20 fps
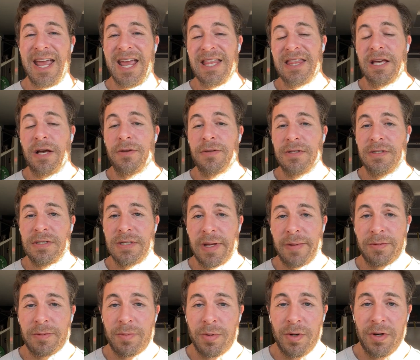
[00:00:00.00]
8,000
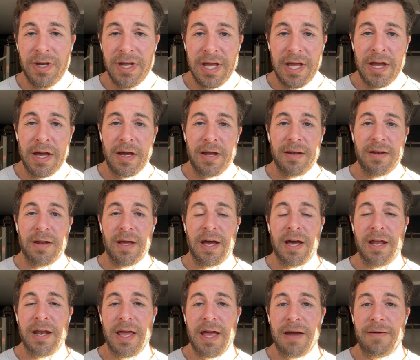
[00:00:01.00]
steps per day on
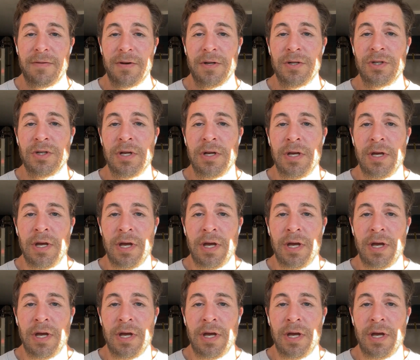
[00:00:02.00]
average,